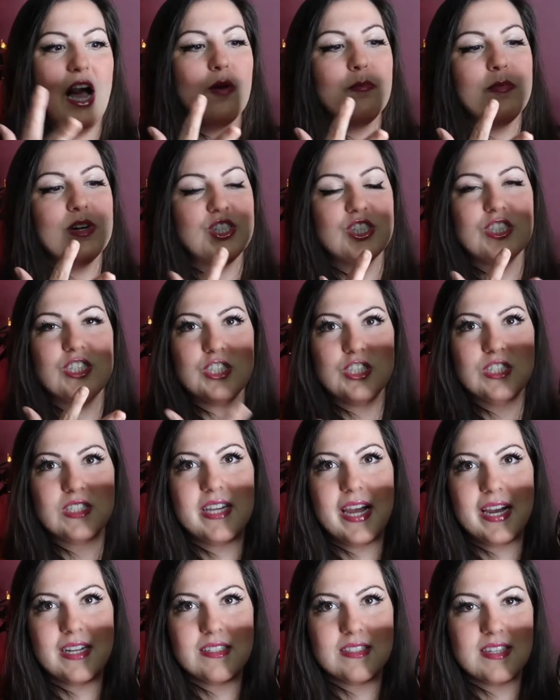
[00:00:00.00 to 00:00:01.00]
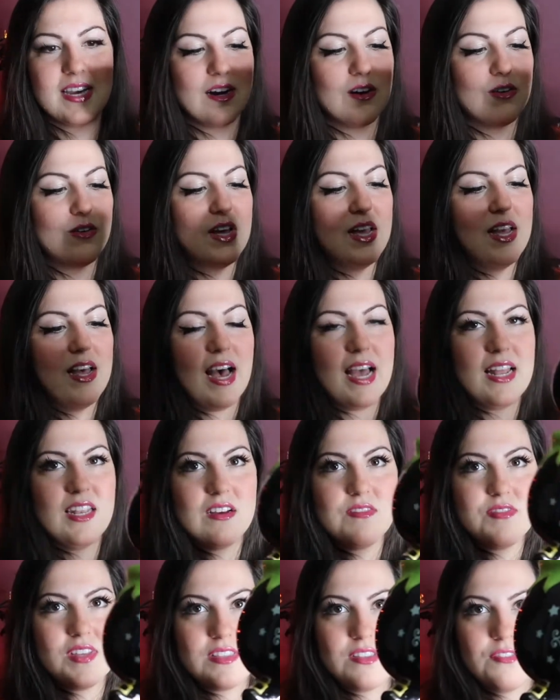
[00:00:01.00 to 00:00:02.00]
how much it just stands out. I
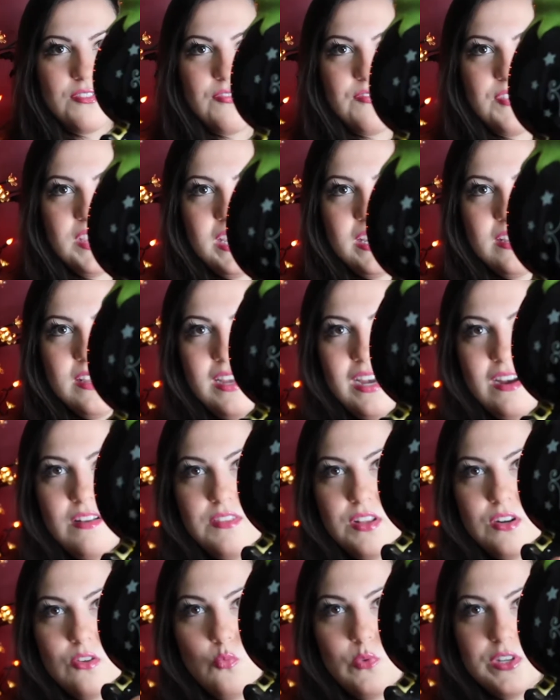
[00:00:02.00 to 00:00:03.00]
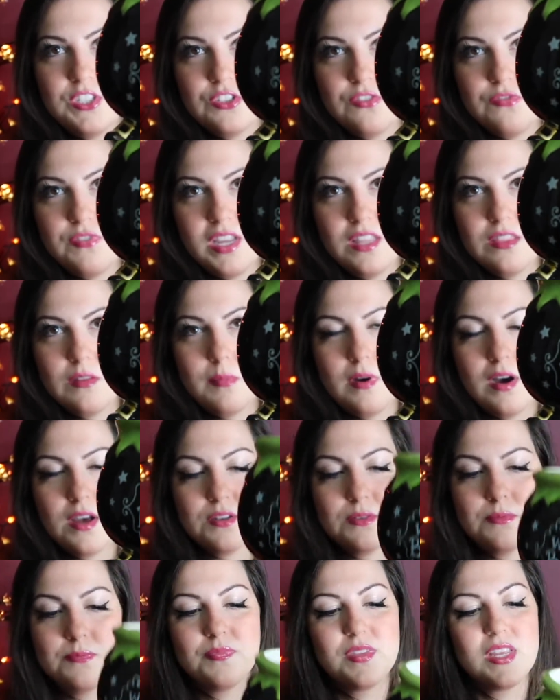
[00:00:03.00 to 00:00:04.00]
love that the feet have little witch feet in the
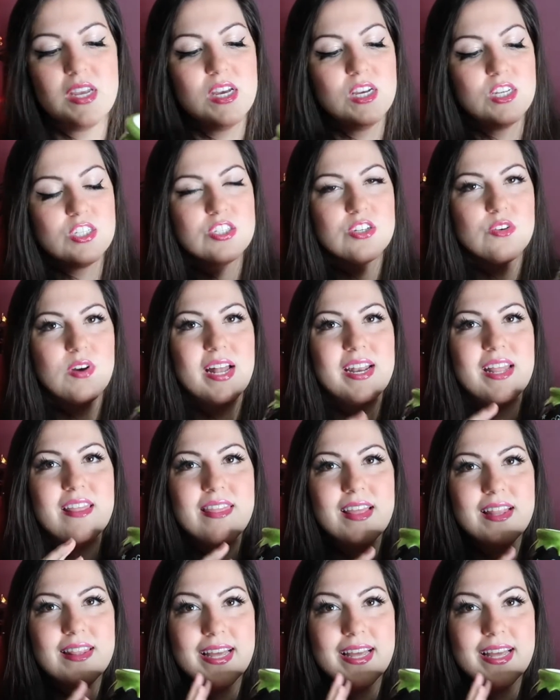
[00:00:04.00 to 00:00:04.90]
bottom. So anything